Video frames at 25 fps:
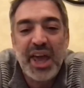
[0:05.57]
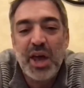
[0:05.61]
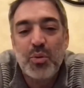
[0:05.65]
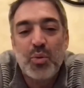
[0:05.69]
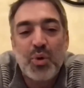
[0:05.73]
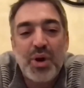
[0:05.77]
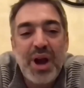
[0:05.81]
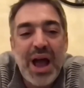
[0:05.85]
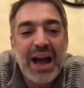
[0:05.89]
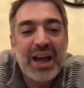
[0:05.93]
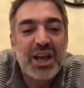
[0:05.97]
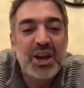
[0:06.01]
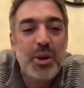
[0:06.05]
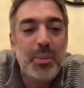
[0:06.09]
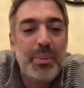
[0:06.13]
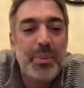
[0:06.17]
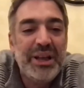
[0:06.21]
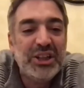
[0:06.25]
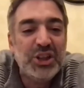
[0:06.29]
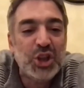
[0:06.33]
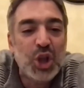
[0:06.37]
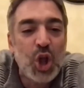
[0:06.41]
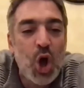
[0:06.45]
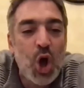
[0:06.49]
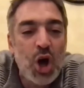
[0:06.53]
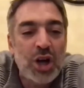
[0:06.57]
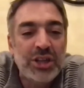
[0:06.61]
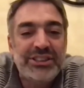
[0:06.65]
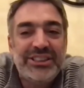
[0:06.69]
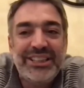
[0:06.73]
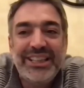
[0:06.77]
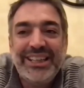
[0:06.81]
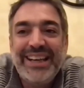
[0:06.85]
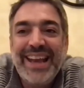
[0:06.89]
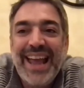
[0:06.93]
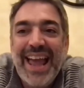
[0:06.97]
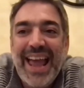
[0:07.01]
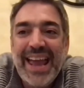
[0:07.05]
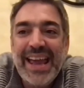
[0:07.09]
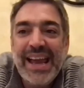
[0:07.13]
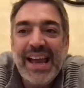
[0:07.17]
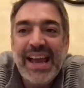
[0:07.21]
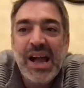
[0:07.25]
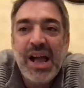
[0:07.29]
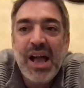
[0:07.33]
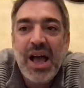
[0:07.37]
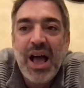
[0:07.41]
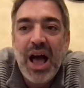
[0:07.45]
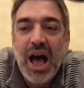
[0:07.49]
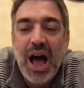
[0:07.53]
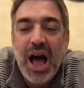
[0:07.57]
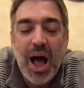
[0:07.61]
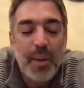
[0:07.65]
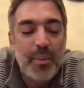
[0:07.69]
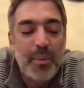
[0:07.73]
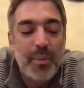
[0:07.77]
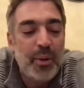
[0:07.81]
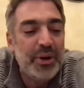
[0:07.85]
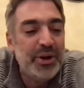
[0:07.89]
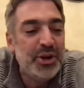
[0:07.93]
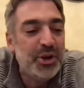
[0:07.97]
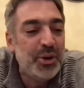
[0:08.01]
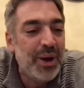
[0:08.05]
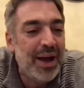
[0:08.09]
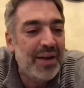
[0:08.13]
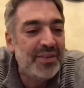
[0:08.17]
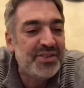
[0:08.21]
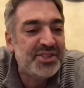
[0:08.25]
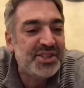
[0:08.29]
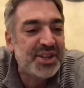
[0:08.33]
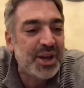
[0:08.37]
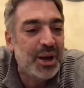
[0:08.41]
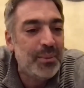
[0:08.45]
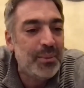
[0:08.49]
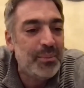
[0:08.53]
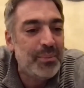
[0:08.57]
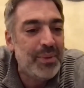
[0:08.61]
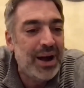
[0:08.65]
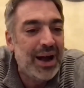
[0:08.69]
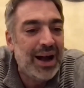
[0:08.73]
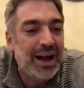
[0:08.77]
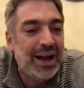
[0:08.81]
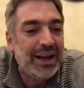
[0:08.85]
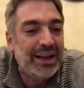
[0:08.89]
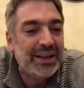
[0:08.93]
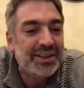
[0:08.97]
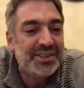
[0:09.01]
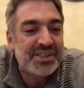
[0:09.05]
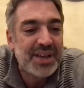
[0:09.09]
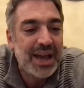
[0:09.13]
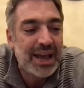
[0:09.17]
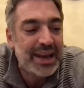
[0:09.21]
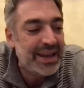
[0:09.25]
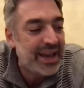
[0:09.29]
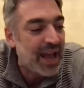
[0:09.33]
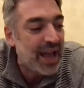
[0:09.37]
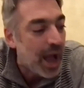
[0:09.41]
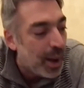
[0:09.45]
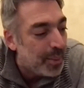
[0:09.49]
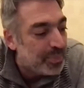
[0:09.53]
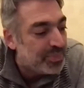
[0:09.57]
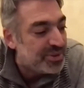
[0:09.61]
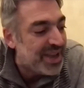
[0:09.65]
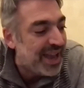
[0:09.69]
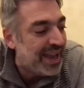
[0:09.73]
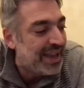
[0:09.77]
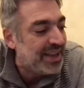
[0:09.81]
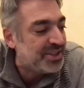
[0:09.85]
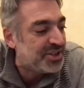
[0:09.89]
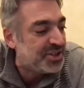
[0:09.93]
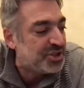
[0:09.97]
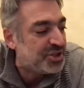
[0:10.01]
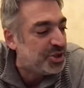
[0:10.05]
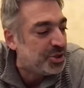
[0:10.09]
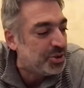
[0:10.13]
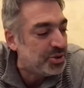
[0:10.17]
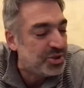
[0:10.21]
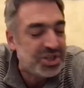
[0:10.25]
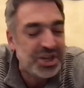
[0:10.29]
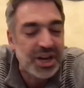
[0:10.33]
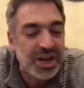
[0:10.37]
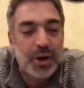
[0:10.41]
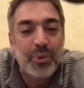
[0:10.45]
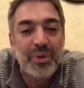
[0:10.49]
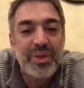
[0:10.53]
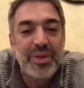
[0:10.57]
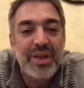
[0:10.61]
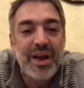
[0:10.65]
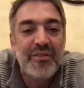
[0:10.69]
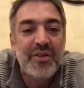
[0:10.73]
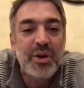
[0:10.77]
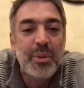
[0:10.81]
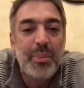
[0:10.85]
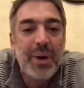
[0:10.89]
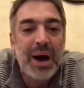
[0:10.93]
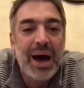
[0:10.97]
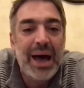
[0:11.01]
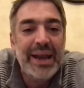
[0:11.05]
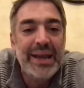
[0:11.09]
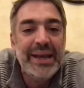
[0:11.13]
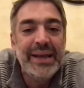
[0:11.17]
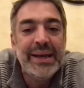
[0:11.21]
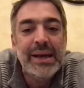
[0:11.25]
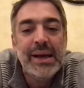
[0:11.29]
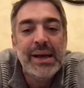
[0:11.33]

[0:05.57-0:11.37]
we're not going to be long today, but we do have some exciting updates to share with everybody.